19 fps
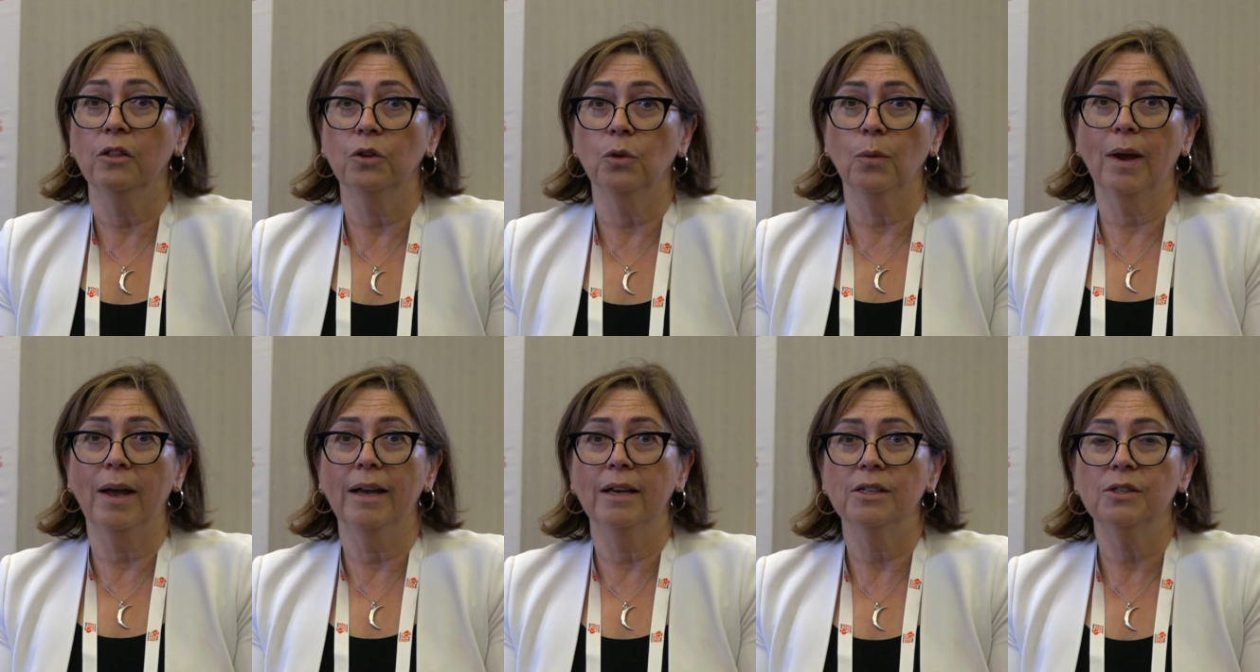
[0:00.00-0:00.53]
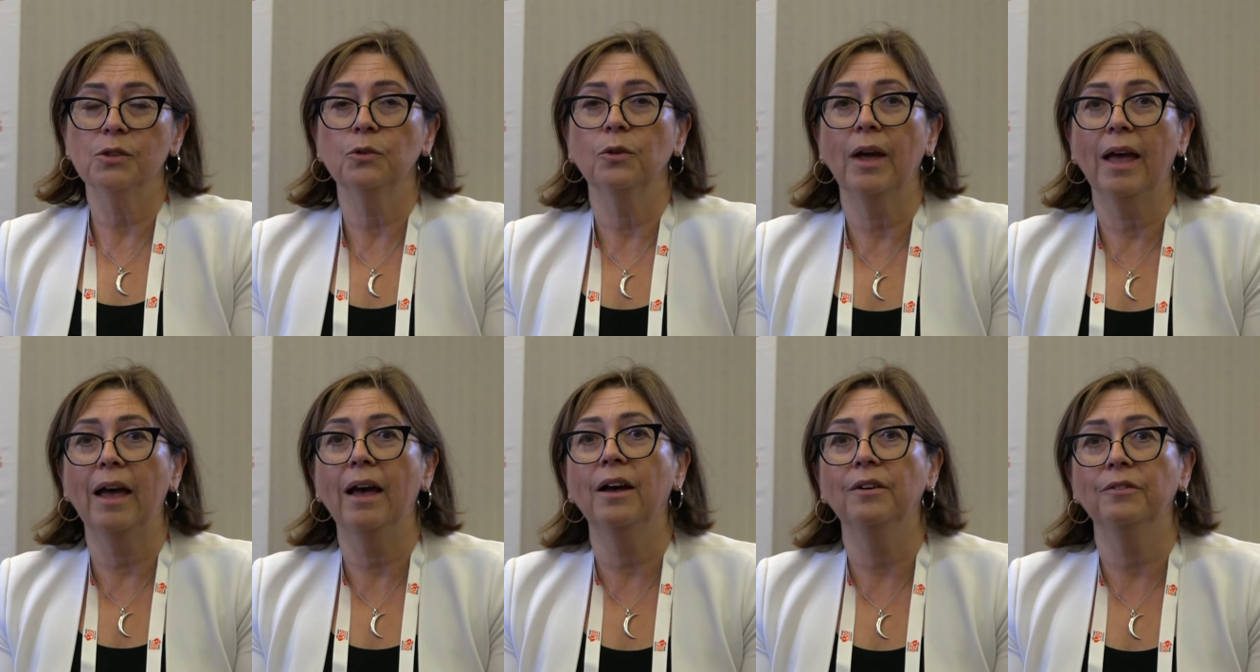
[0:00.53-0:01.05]
uh, otherwise,
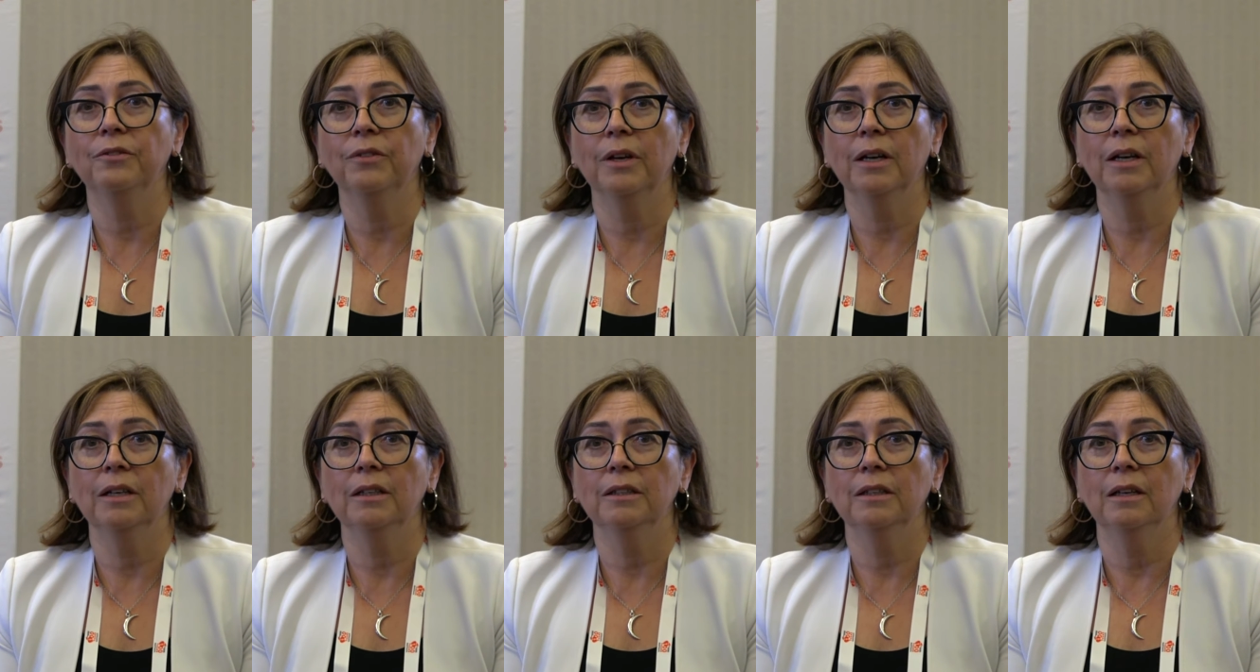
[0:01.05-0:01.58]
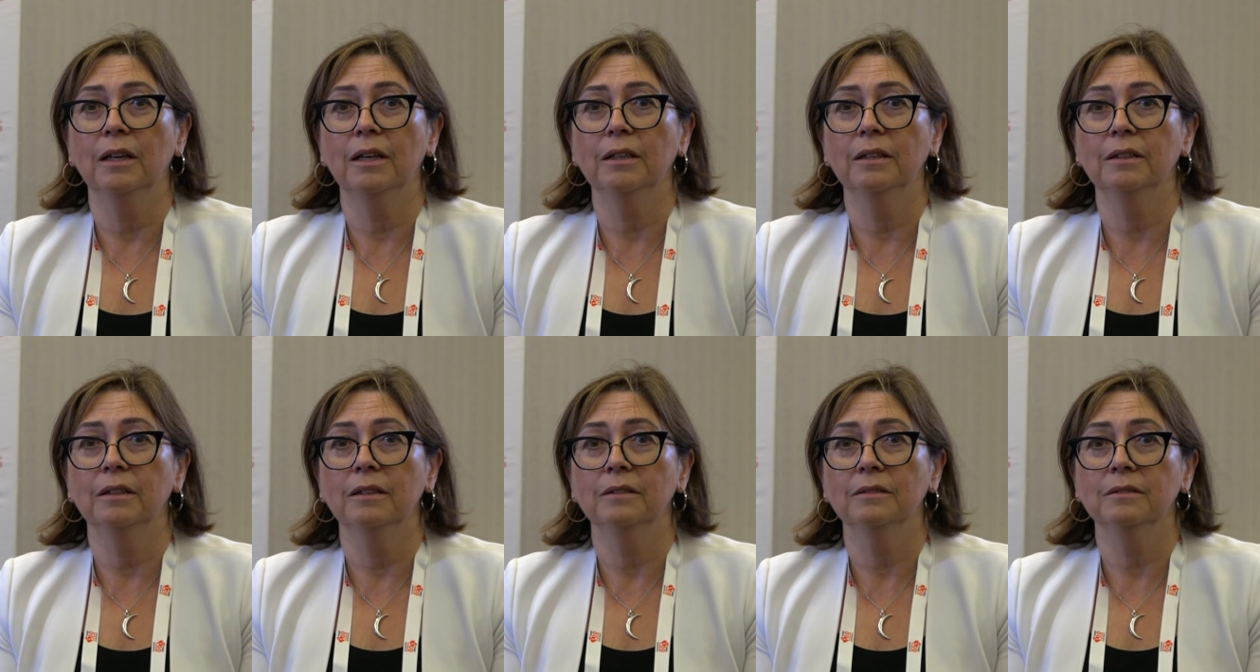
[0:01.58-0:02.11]
you have uh,
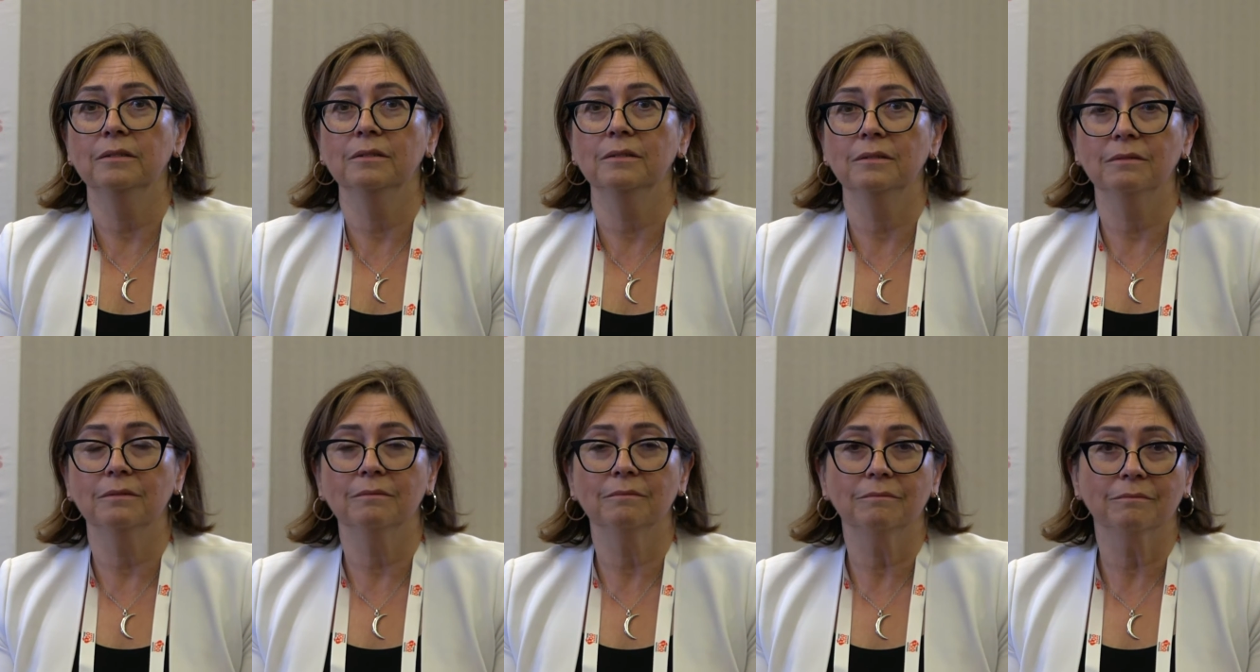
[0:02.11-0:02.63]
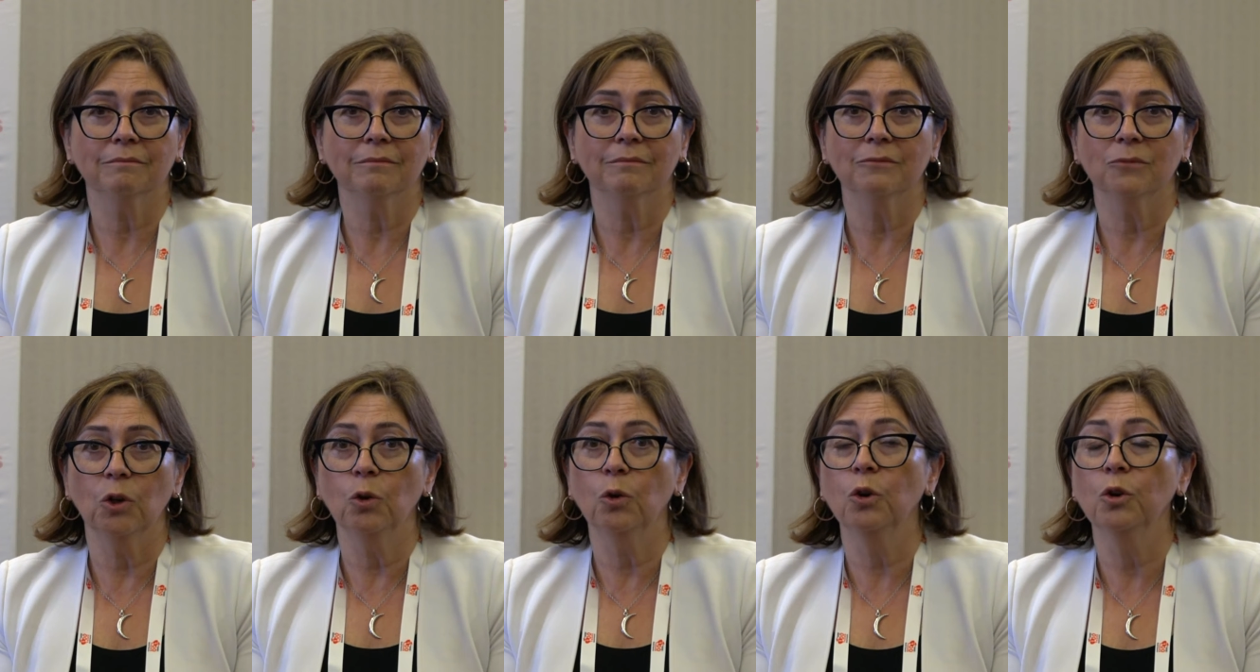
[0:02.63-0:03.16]

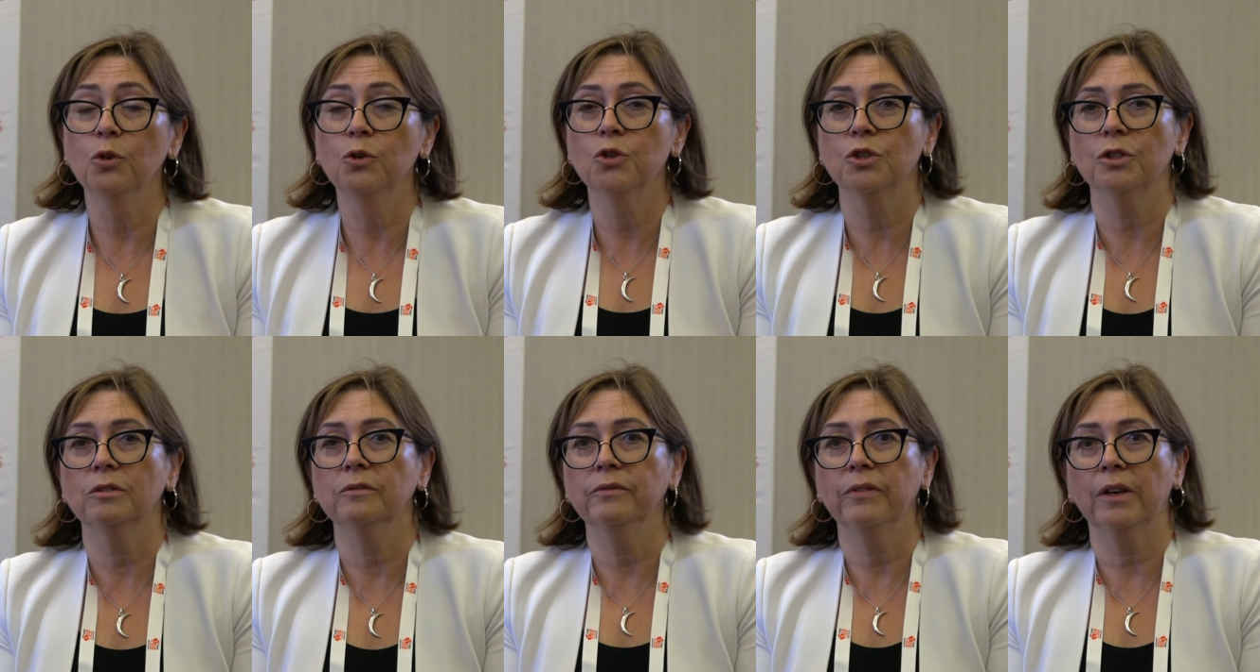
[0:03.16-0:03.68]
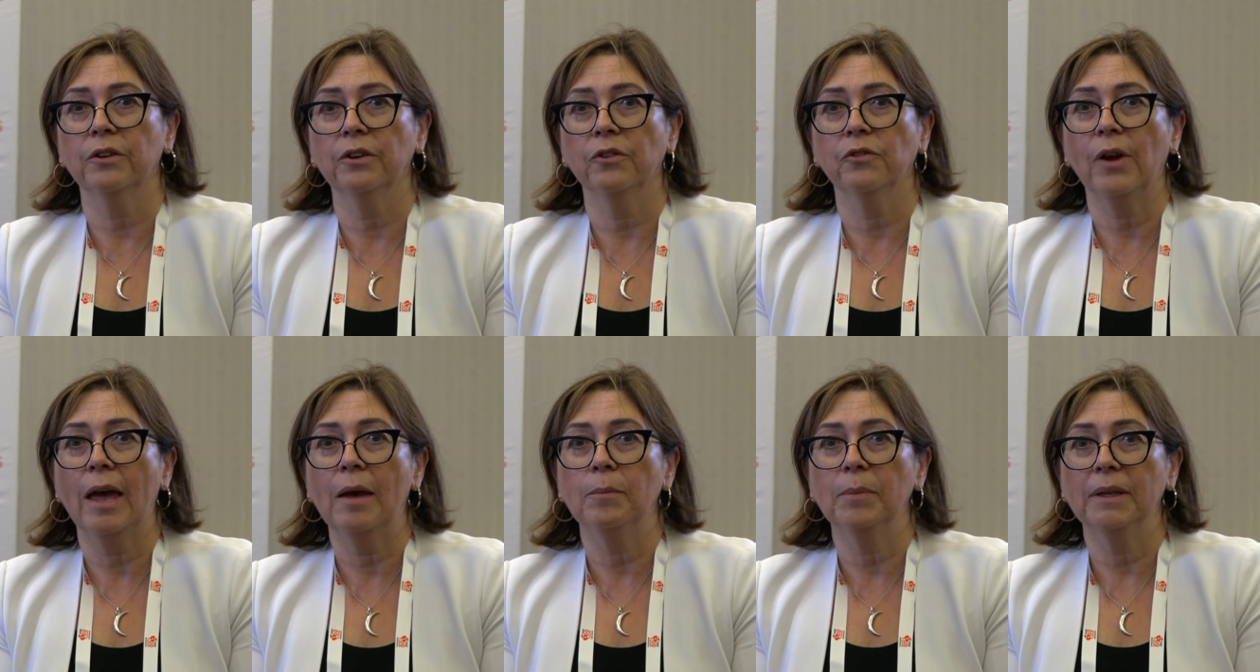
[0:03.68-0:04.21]
occlusion
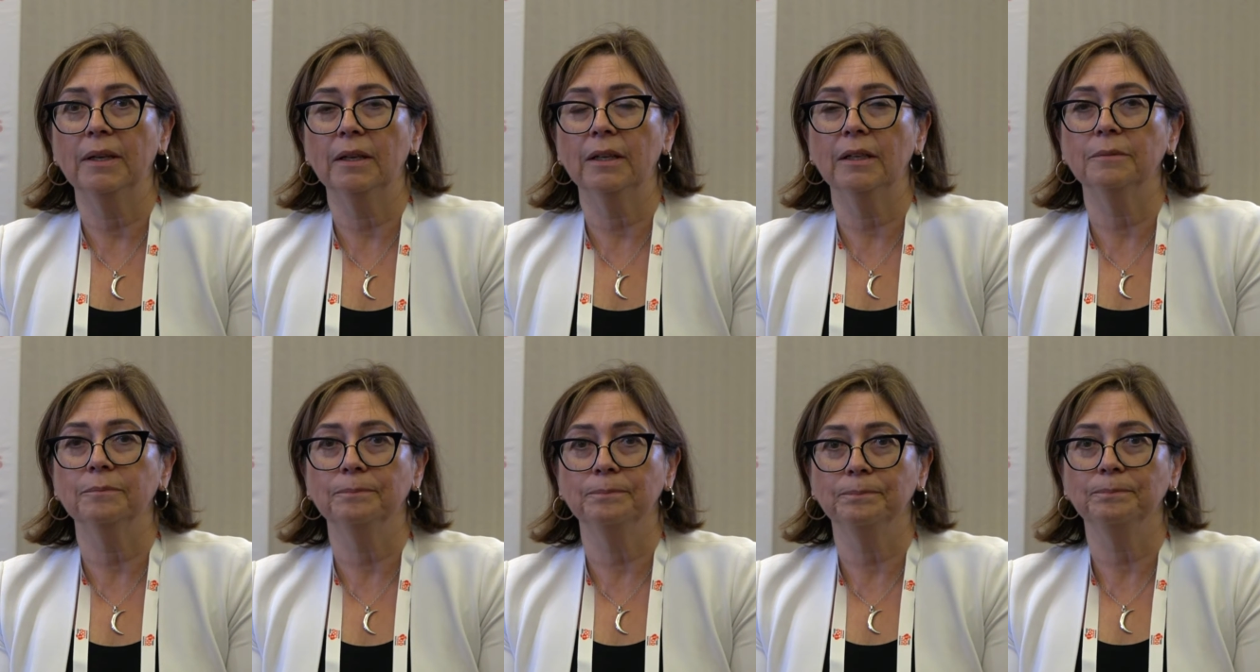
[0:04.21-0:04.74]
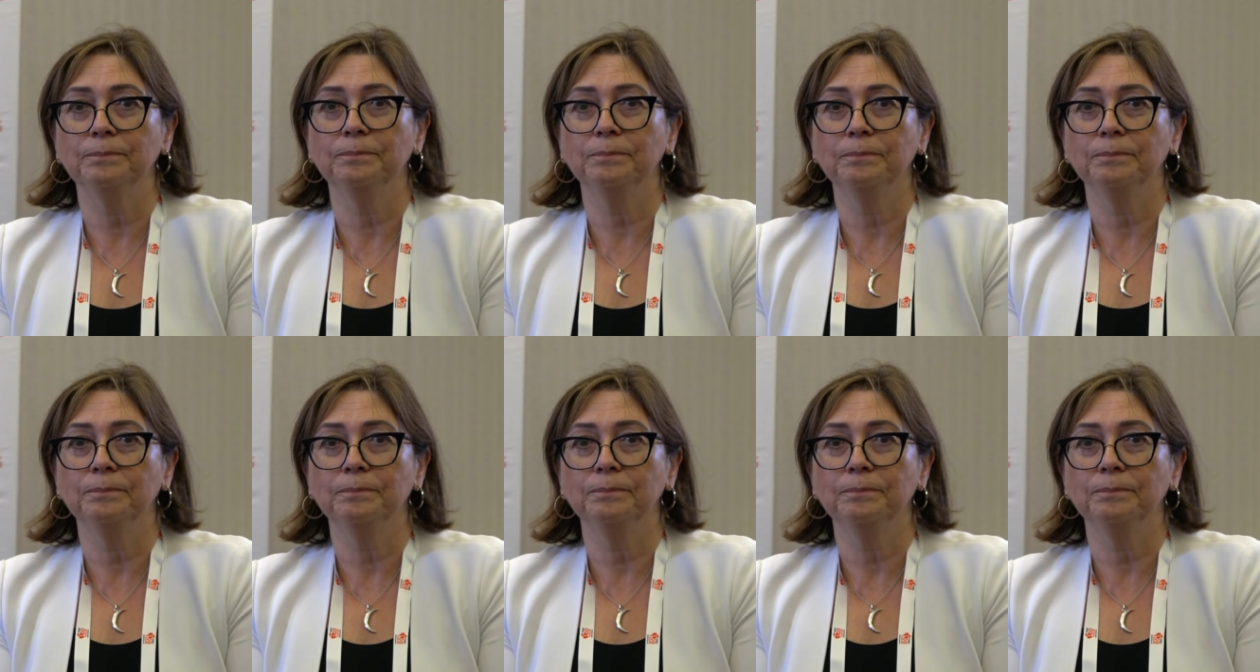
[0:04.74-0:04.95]
very rapidly.